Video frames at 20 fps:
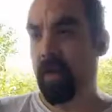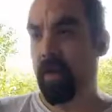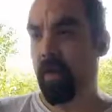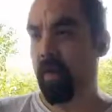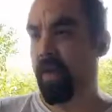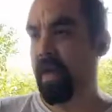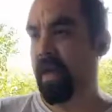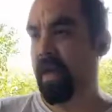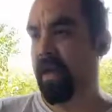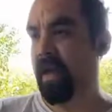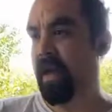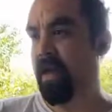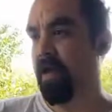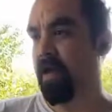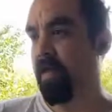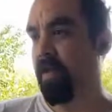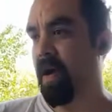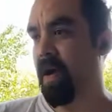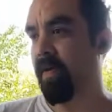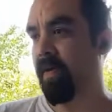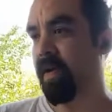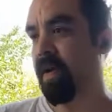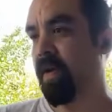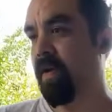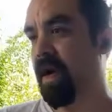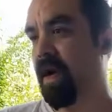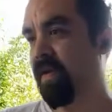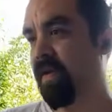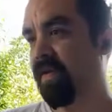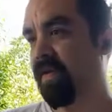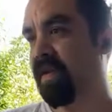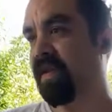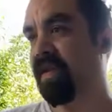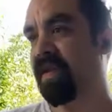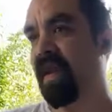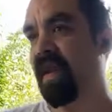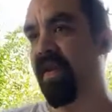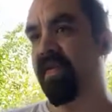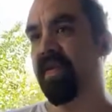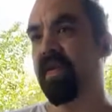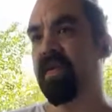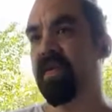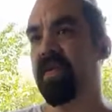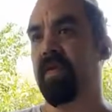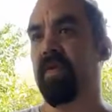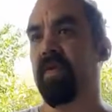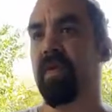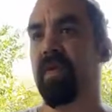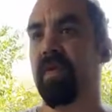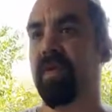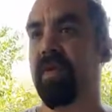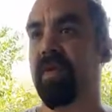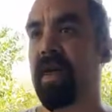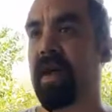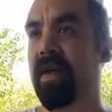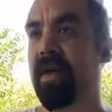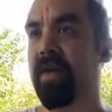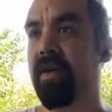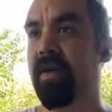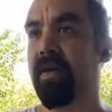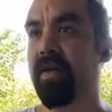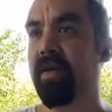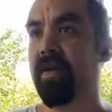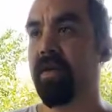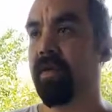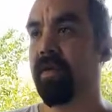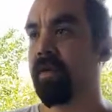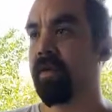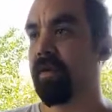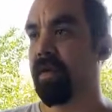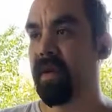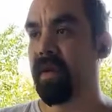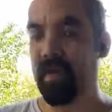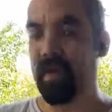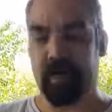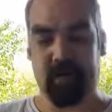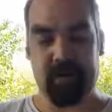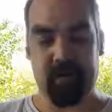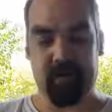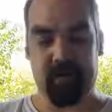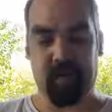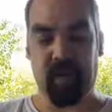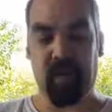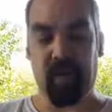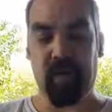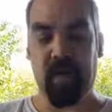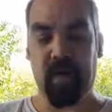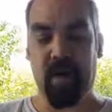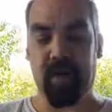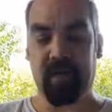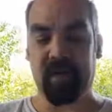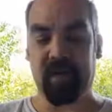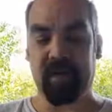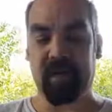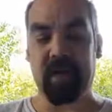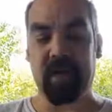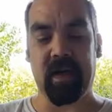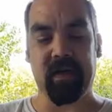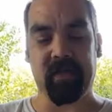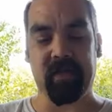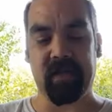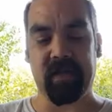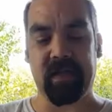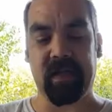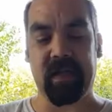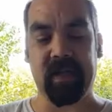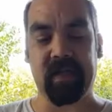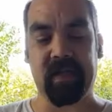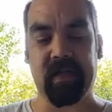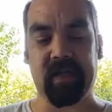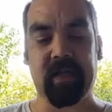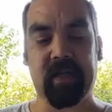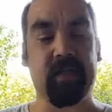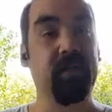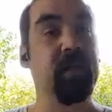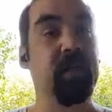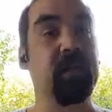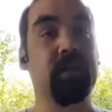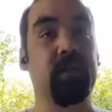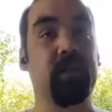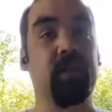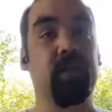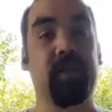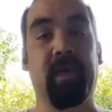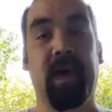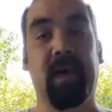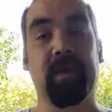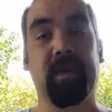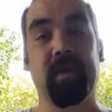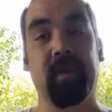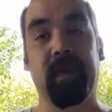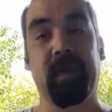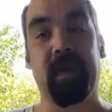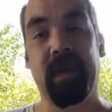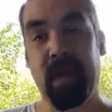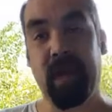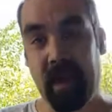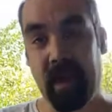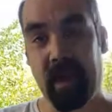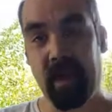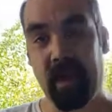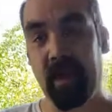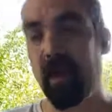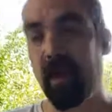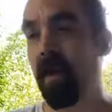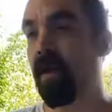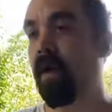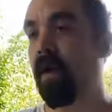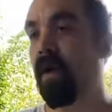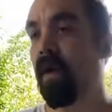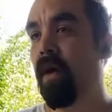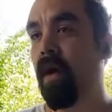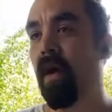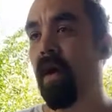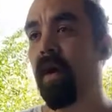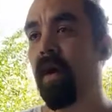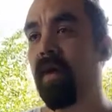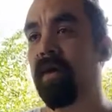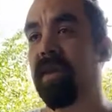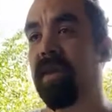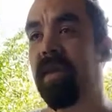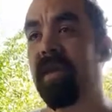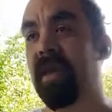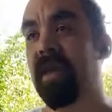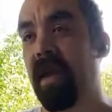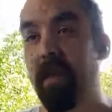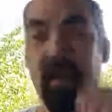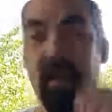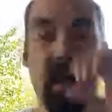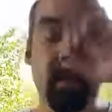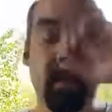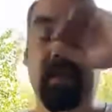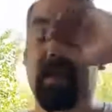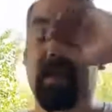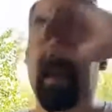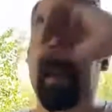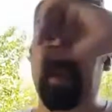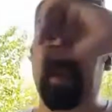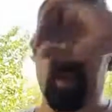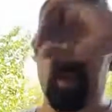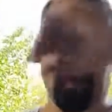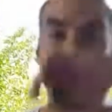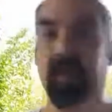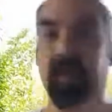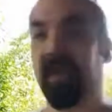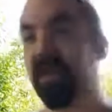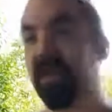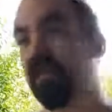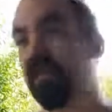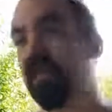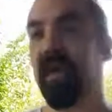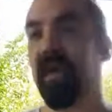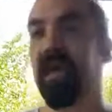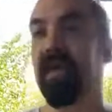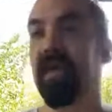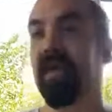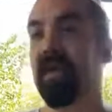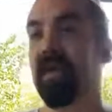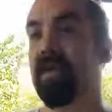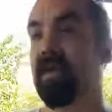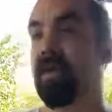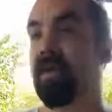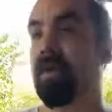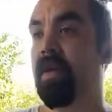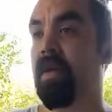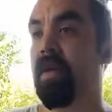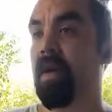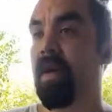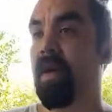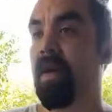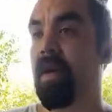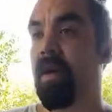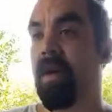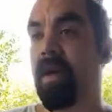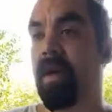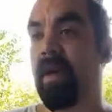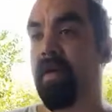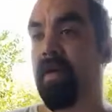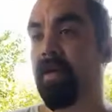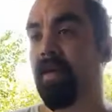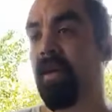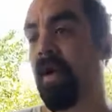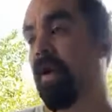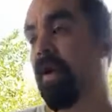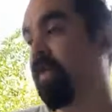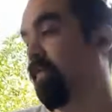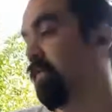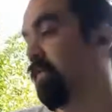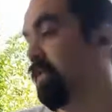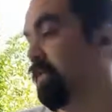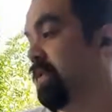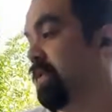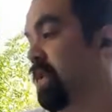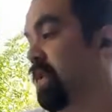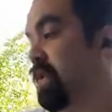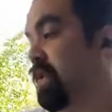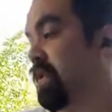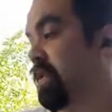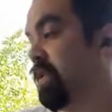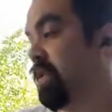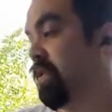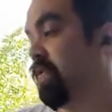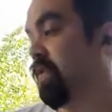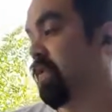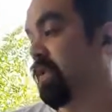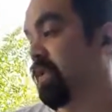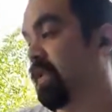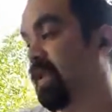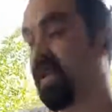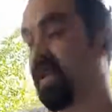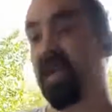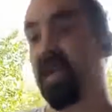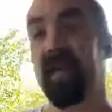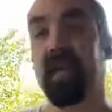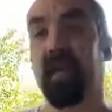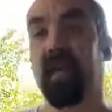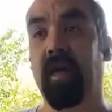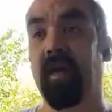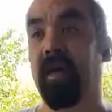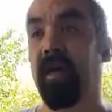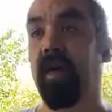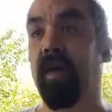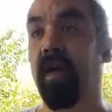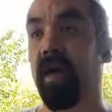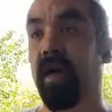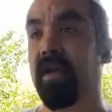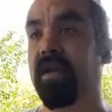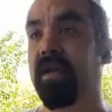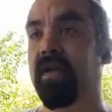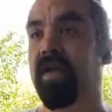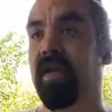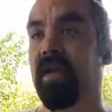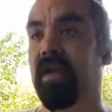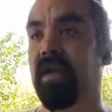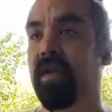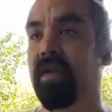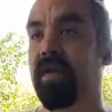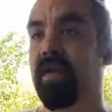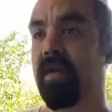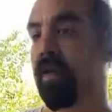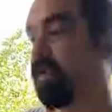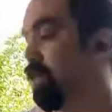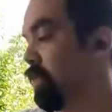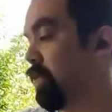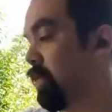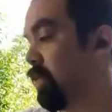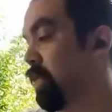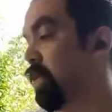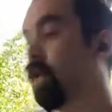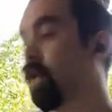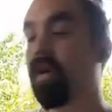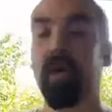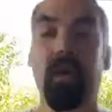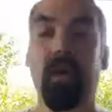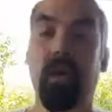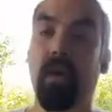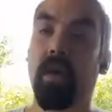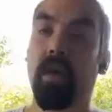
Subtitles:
bit later, probably around 7, so we'll try to get prolong this conversation as much as we possibly can. DJ Mad Sticks will be joining us in conversation once he gets off lunch at his current work.